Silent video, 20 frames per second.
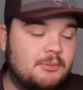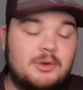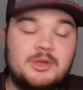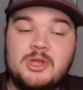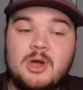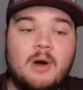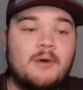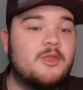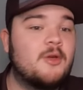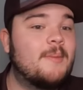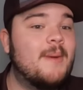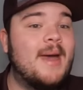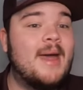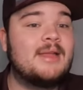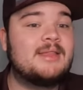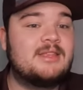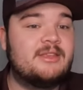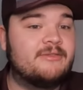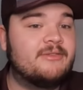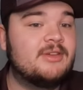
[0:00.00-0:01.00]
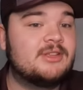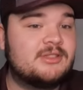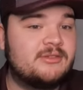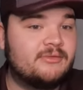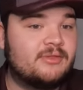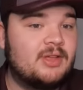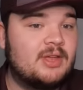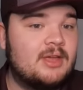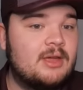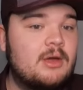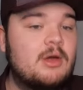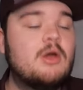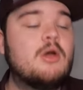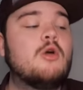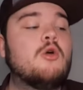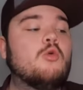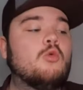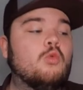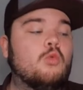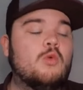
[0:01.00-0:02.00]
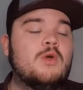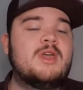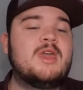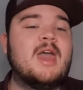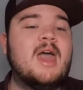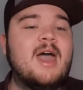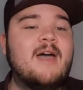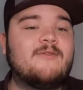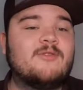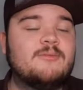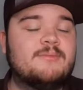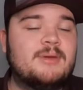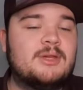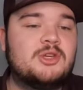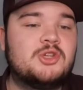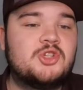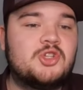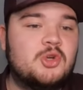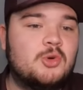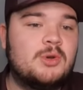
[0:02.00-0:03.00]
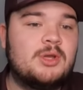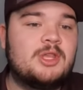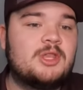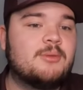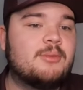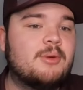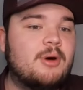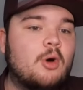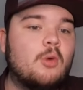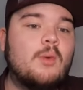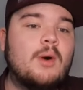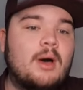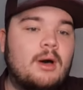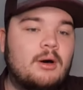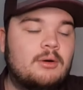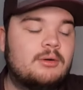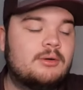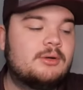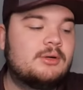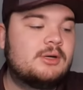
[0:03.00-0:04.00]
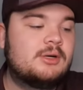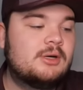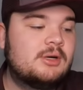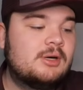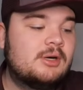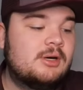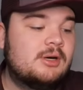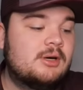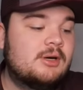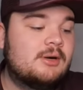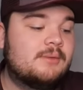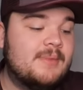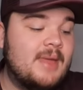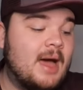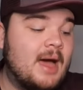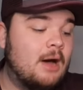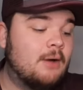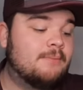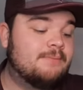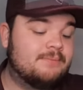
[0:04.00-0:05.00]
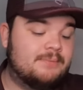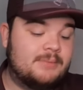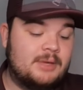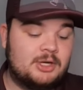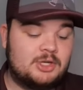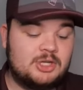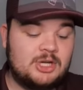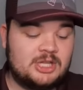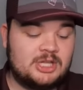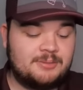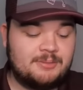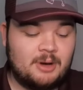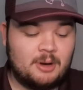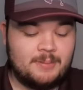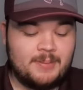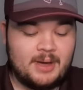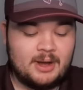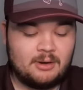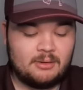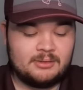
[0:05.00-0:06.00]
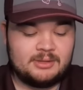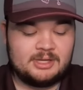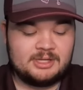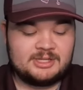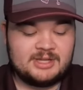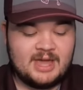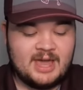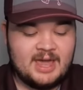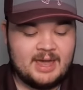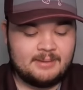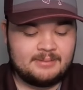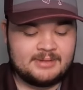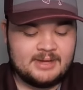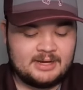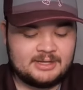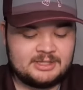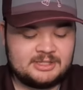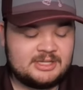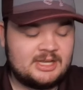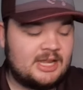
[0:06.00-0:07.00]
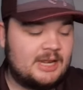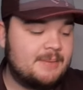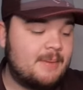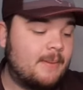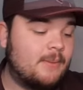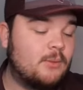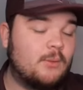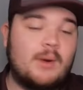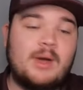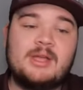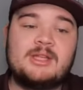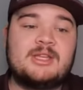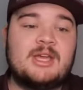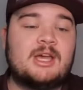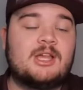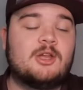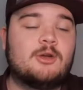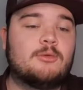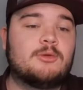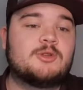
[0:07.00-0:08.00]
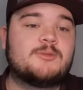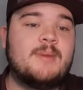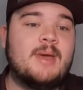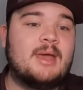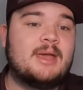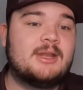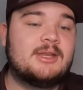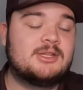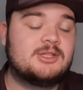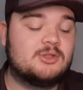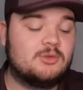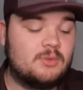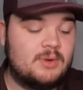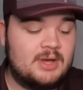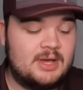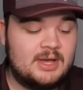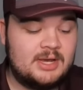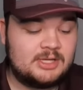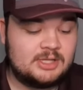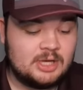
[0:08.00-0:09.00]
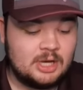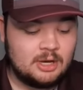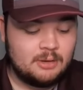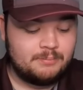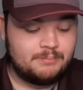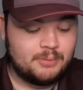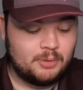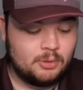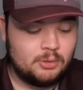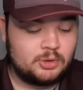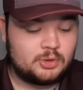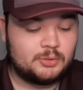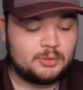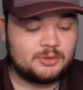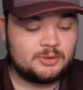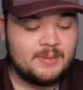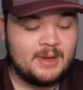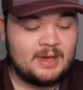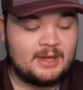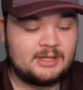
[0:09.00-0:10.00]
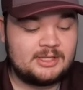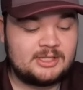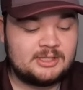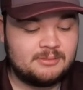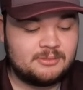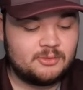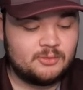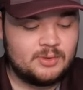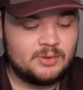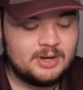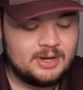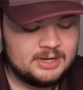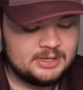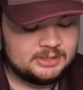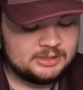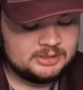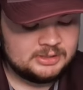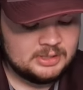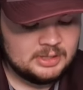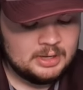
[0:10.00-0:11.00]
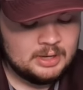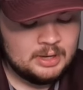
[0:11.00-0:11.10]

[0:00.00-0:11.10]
We know they're bad defensively. We haven't been shooting the ball well. Now, they shot the ball better in this game. Texas A&M, I mean, Wade Taylor was making his threes. Boots was making some threes.